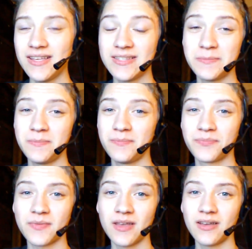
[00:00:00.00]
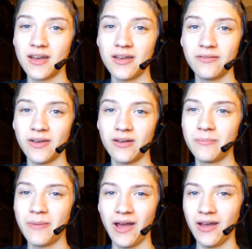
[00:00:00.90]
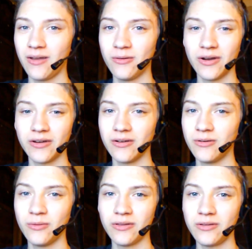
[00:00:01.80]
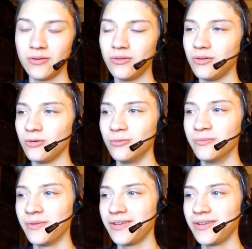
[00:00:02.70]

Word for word: it's I've had a bad record with YouTube.